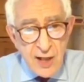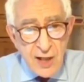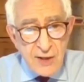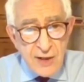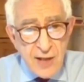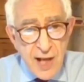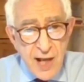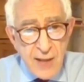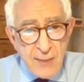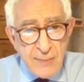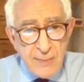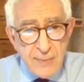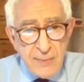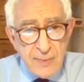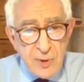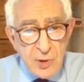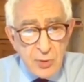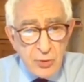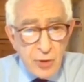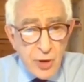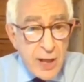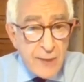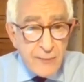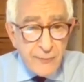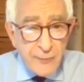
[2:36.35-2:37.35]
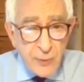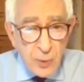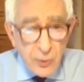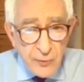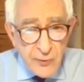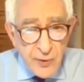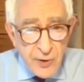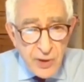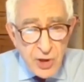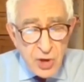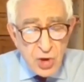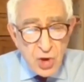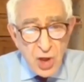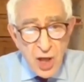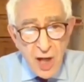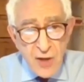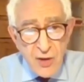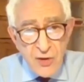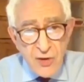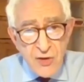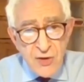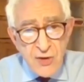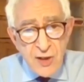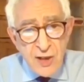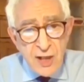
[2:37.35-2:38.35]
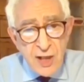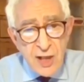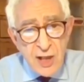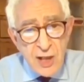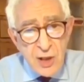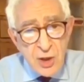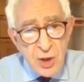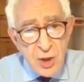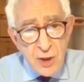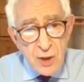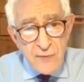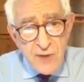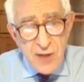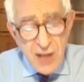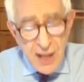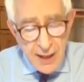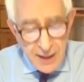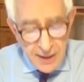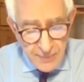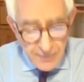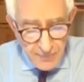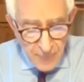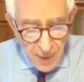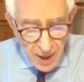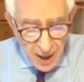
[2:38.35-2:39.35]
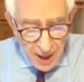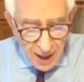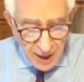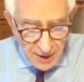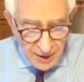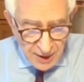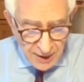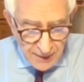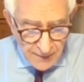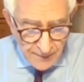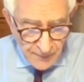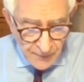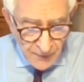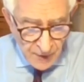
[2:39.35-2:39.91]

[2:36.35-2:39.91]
and I'm grateful for the chance to have taken part.